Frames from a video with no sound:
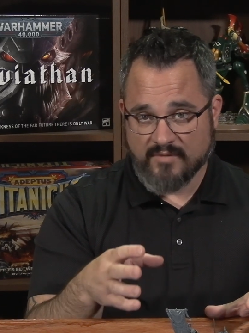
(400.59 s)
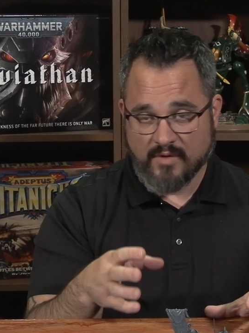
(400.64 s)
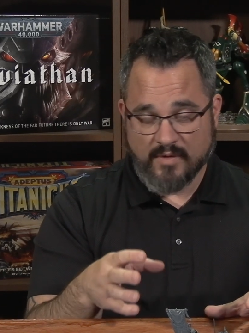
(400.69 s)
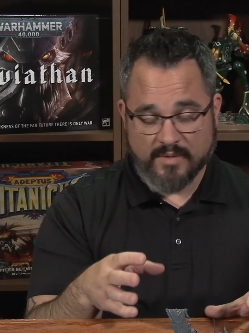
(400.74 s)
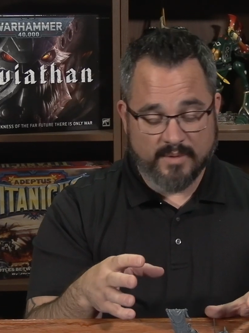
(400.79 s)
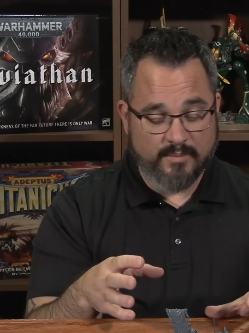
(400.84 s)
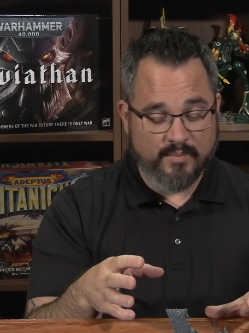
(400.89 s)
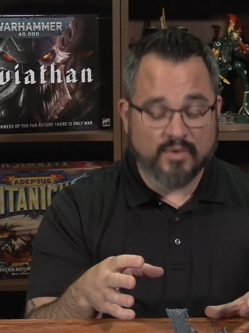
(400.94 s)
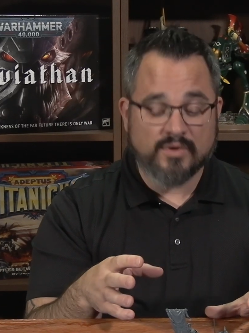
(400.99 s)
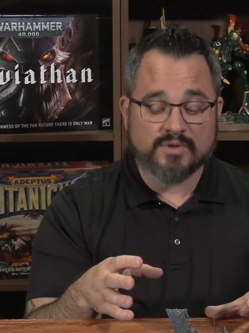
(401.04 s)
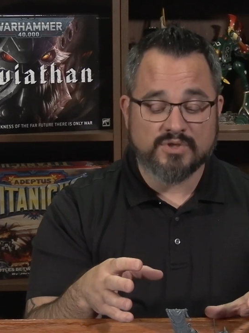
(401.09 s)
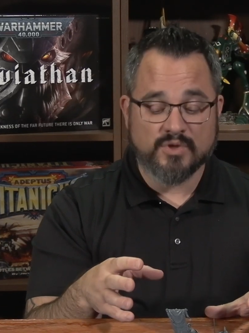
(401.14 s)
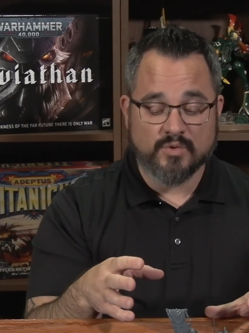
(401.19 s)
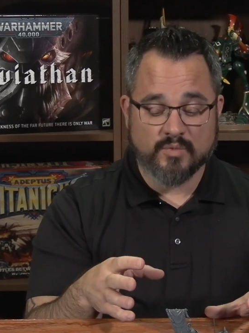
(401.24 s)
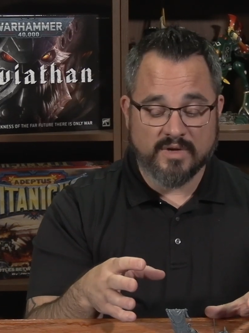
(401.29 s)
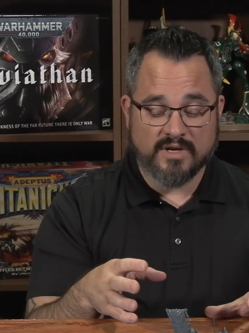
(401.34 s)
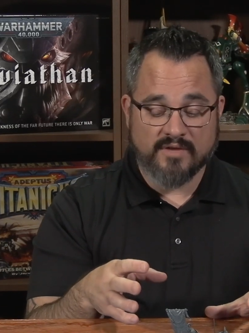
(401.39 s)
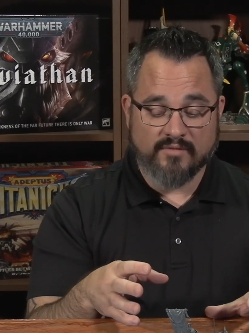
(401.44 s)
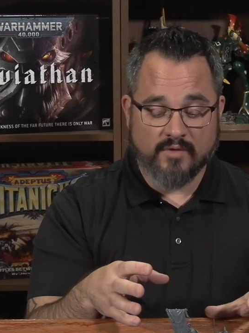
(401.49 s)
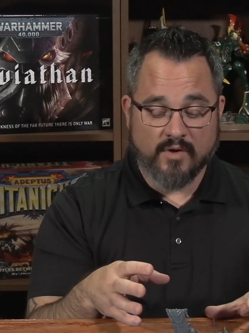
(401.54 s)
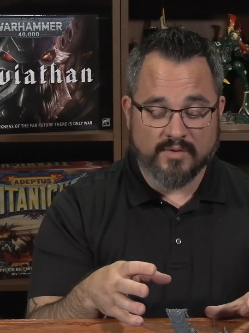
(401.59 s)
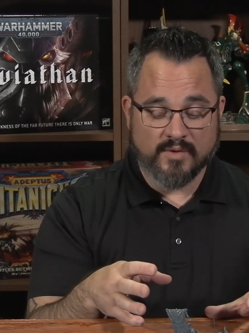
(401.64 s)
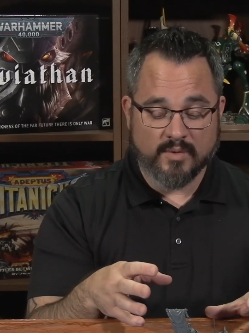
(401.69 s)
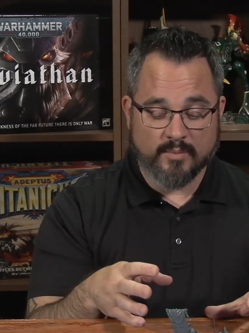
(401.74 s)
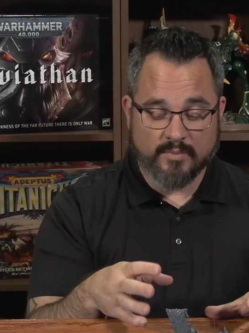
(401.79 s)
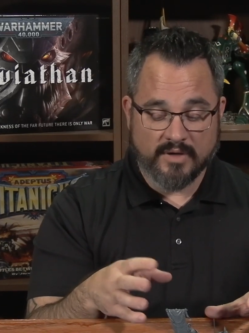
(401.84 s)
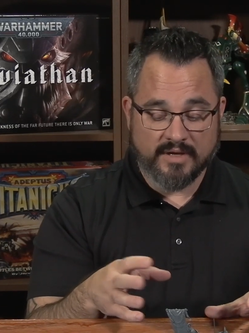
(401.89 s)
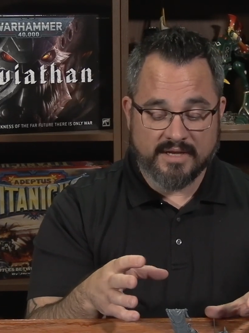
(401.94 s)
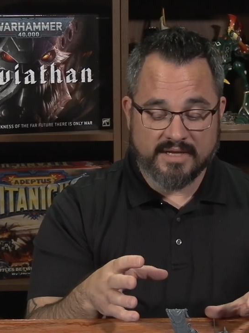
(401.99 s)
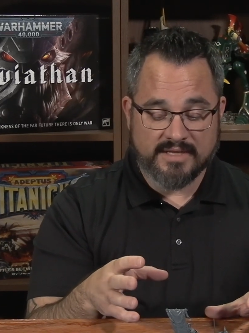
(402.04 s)
all the books you read of all their
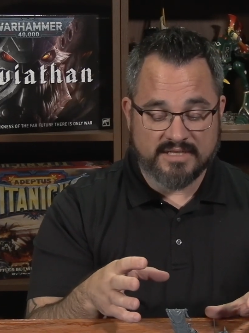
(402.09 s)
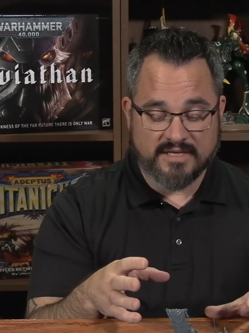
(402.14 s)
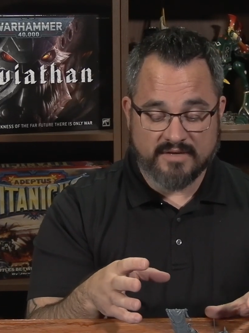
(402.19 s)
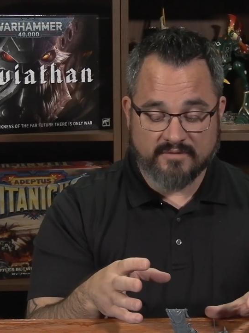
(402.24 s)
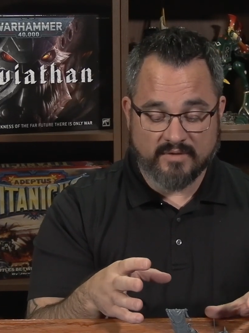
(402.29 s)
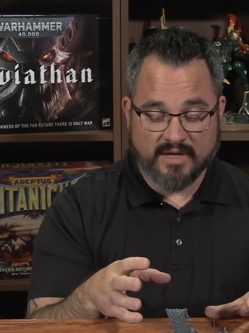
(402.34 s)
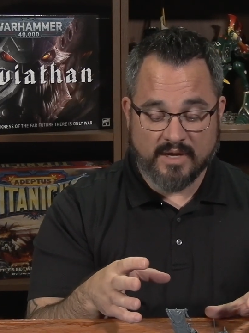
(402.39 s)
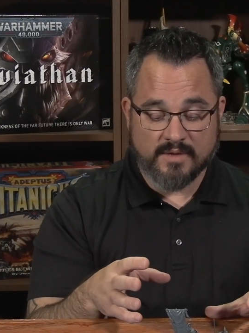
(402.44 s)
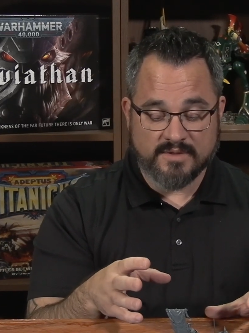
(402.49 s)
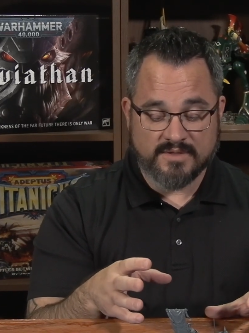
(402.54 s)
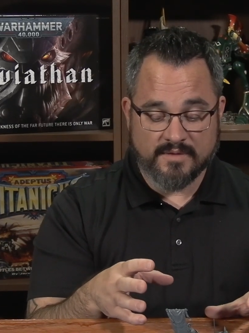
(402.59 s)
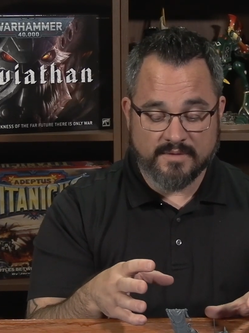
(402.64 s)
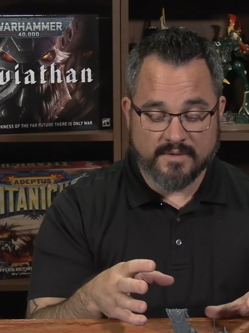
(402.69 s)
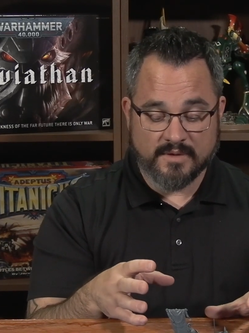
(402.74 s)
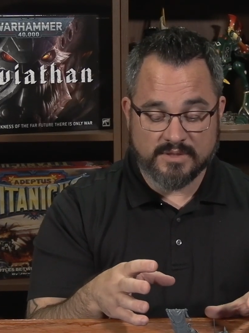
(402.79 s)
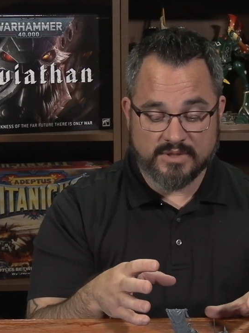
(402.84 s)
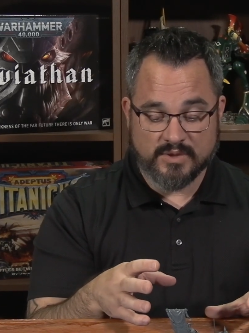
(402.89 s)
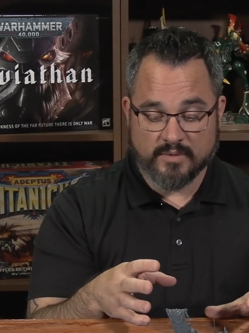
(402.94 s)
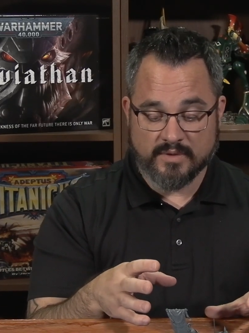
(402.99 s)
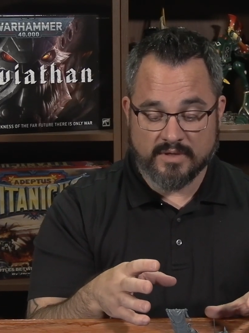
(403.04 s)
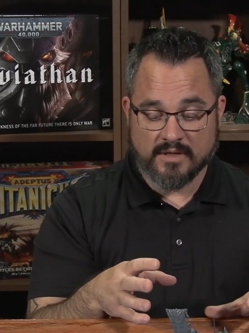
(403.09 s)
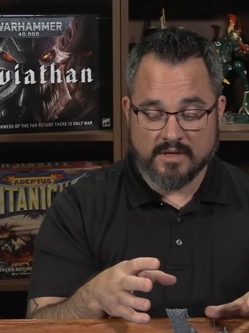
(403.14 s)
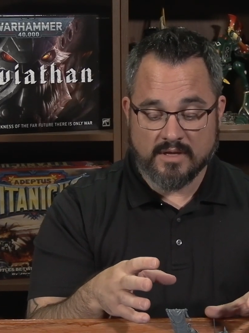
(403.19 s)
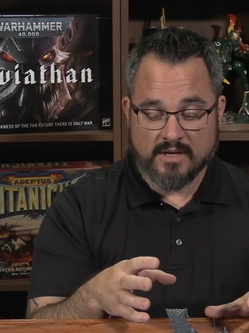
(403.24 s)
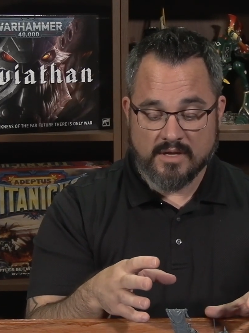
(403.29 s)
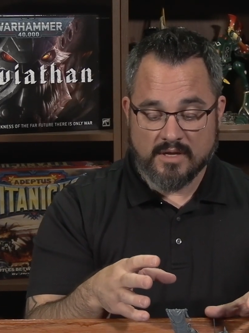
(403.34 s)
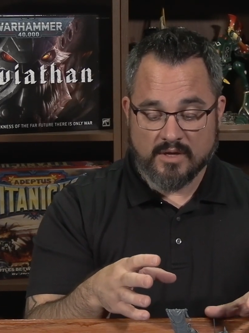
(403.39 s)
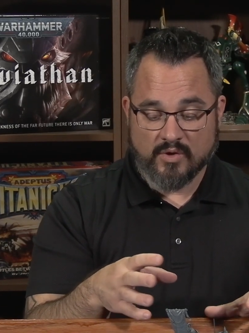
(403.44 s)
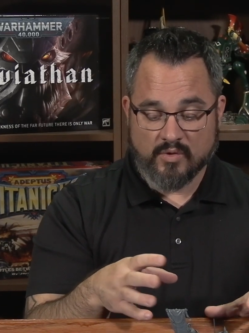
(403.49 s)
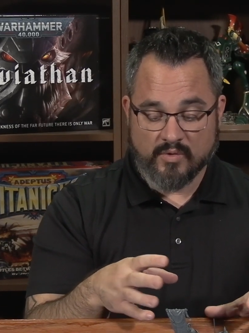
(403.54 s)
buddies and everything else on there doing
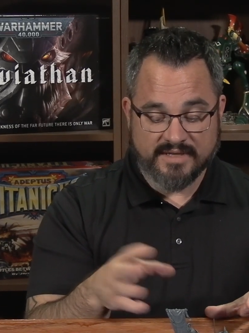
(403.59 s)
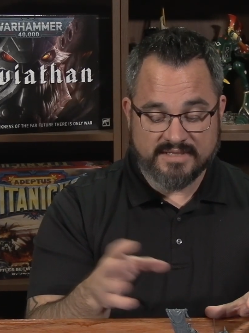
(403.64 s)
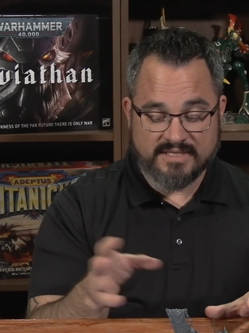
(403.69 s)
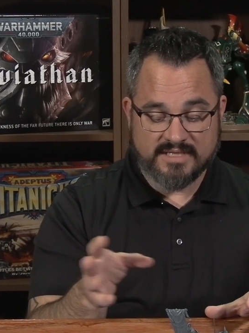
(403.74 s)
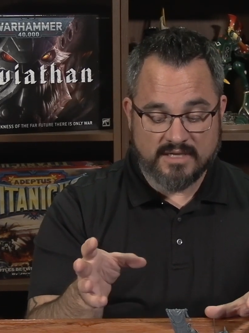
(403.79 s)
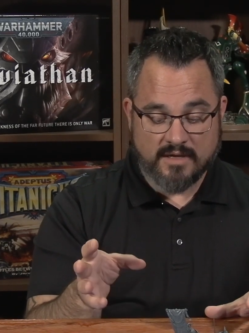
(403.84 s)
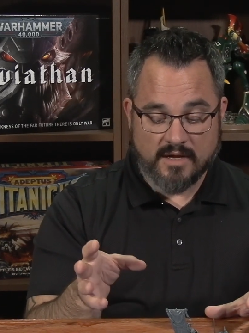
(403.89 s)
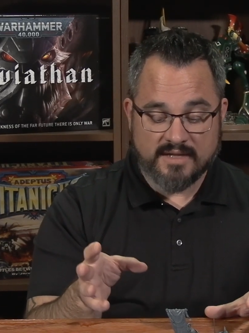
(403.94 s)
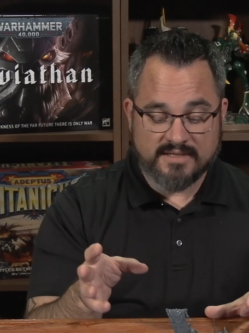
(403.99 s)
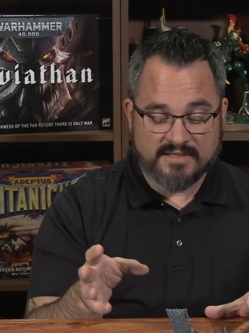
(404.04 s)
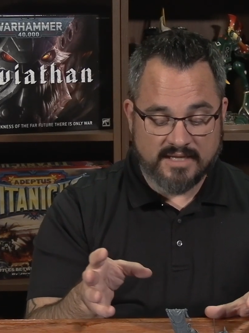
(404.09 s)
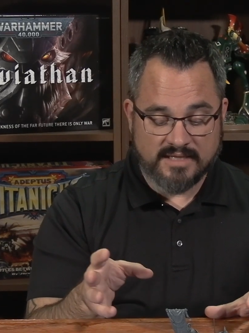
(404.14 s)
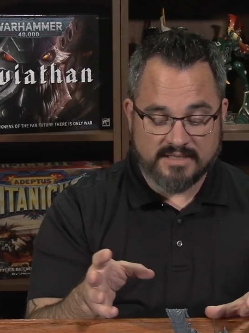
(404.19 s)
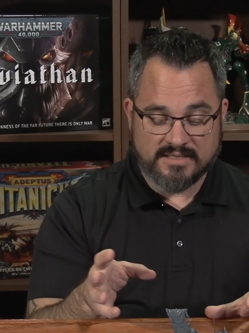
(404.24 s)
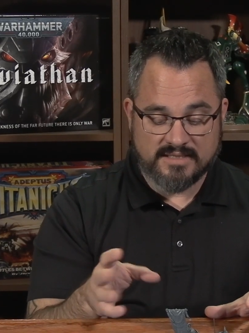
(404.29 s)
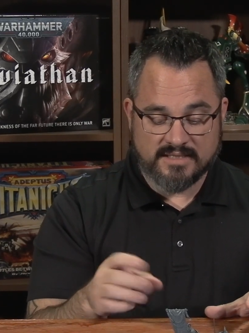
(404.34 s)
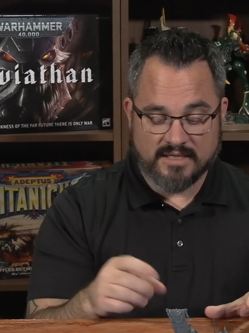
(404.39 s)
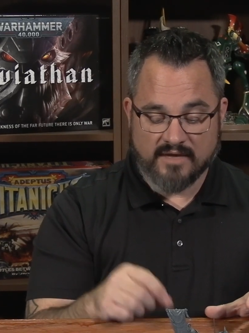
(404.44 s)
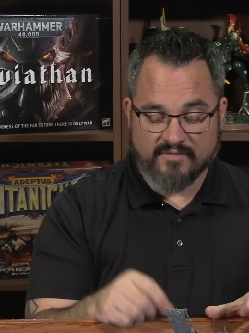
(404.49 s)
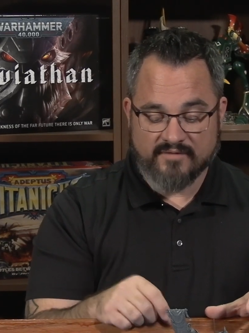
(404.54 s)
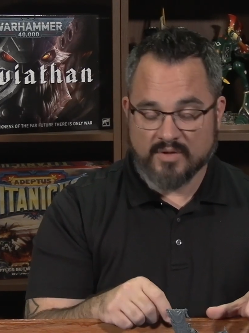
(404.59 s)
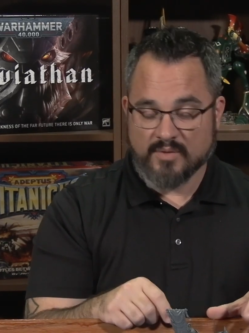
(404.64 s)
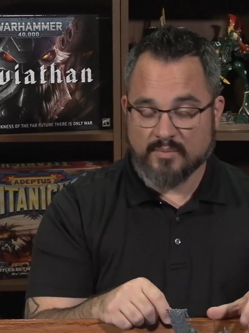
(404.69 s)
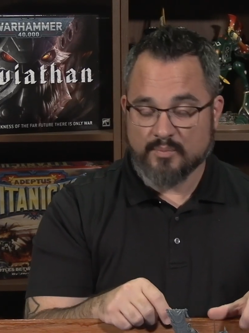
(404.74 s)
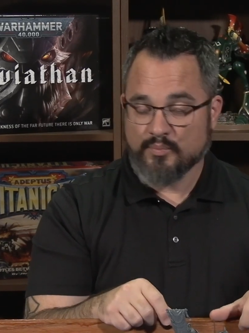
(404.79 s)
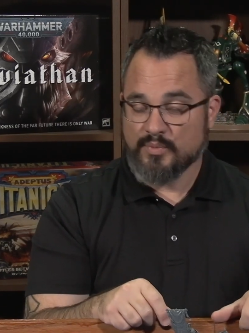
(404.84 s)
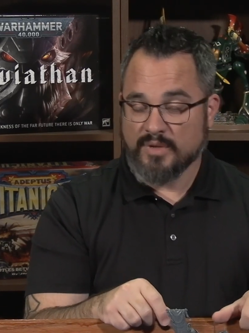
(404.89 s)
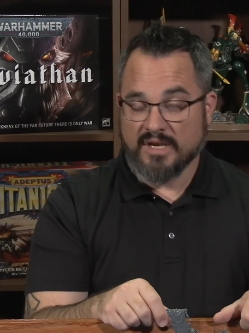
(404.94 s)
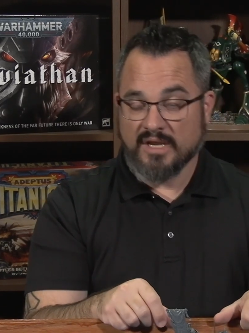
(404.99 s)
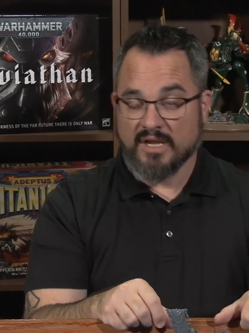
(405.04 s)
crazy nonsense stuff
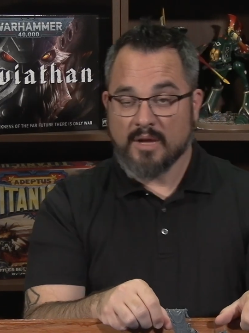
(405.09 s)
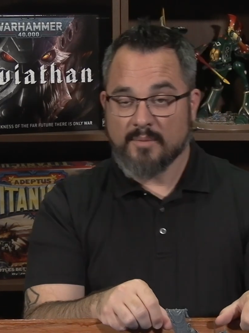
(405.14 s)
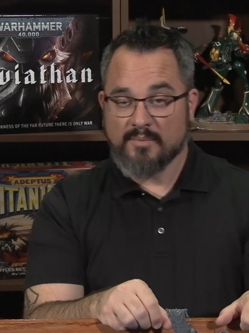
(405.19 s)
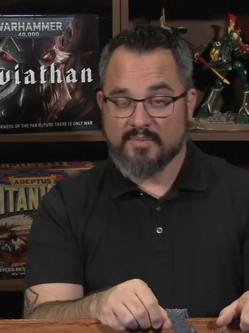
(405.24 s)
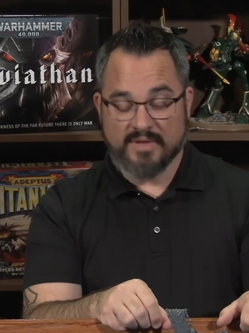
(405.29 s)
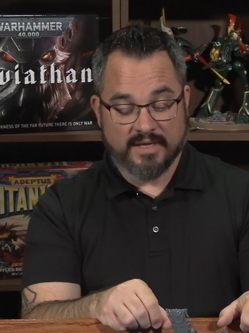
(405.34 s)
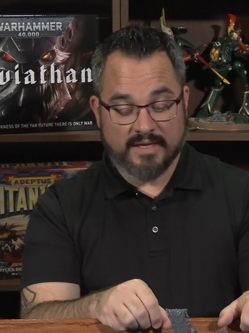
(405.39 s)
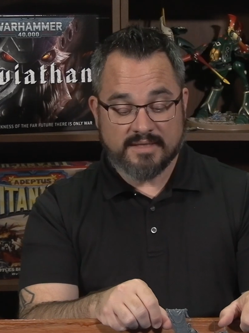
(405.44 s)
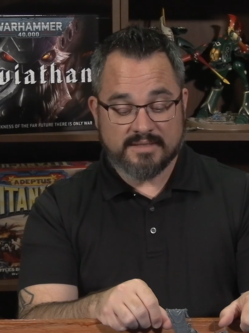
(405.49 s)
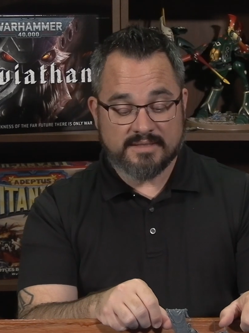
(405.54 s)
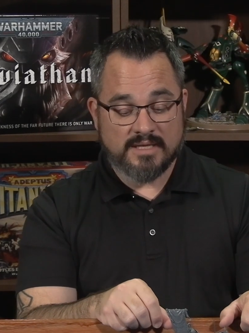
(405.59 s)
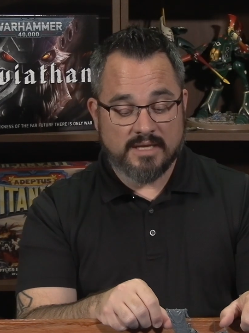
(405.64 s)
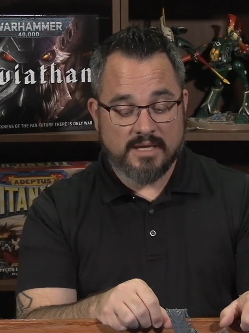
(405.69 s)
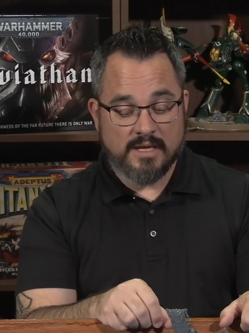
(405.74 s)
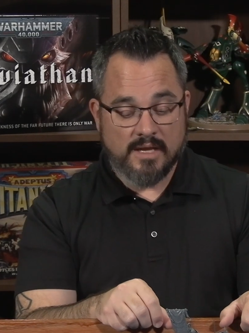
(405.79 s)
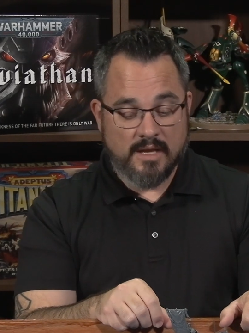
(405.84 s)
and beating up things.